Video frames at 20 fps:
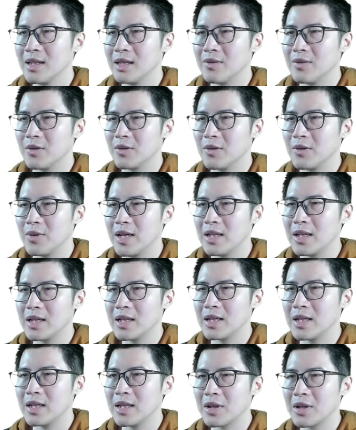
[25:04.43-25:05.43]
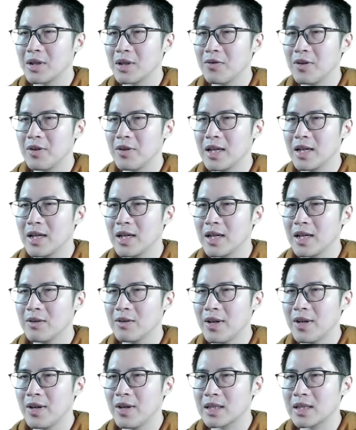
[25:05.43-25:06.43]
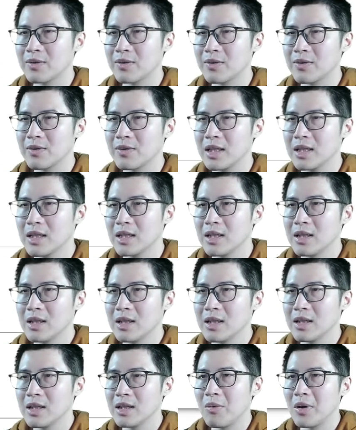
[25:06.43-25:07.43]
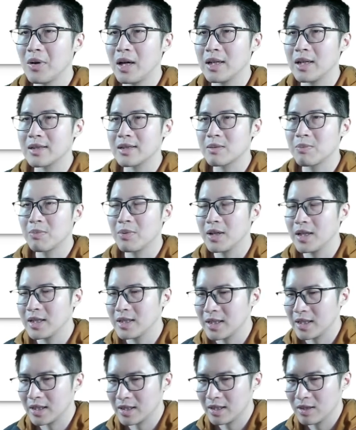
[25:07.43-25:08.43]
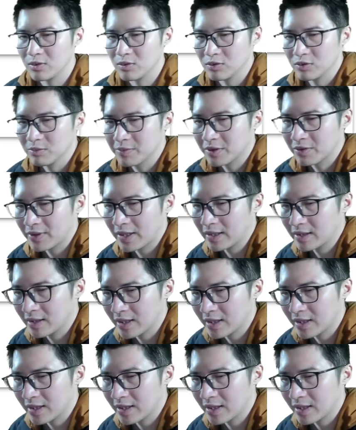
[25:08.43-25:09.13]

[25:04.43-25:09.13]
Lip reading: If you run it, you can find that effectively we are splitting the loops, right?